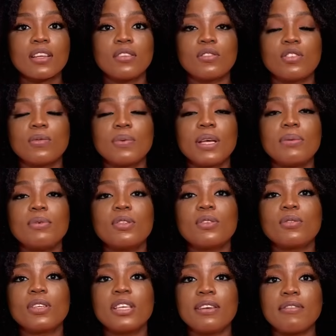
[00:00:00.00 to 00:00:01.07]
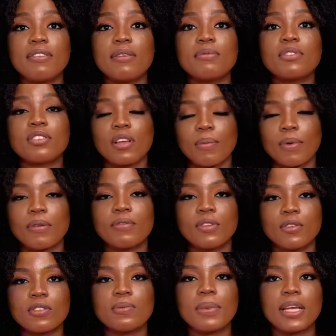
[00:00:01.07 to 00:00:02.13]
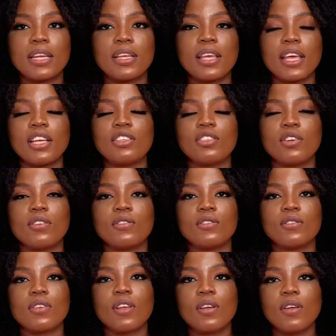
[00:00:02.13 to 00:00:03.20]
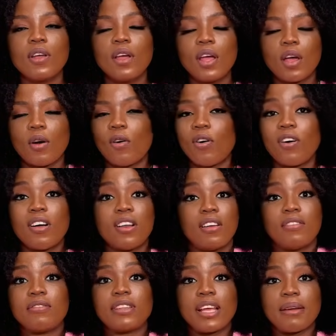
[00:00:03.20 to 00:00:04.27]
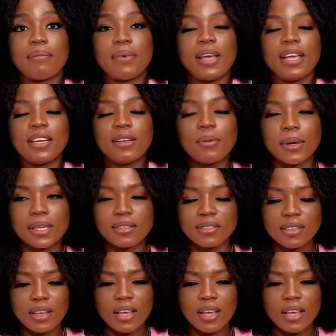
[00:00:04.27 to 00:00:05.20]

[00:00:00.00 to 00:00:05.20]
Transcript: to be able to give him some of those medications, or all of them anyways.